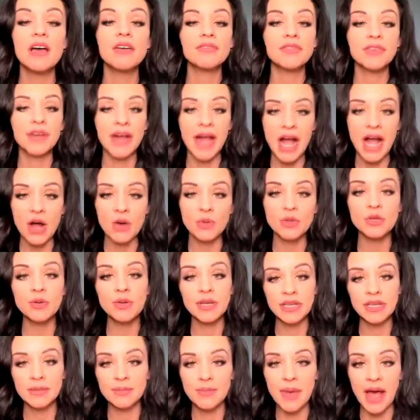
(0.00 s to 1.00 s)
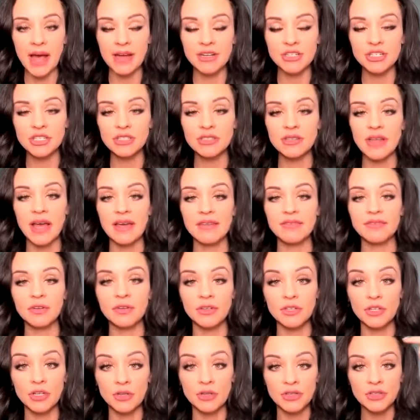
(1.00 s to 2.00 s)
for how you can impact your life
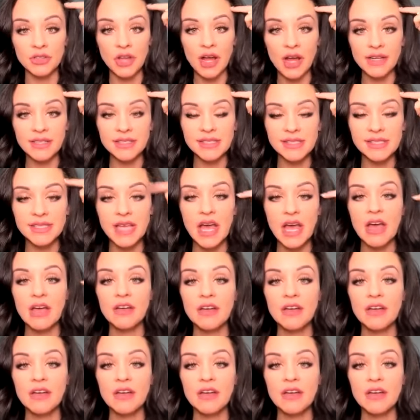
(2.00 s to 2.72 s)
for your thoughts,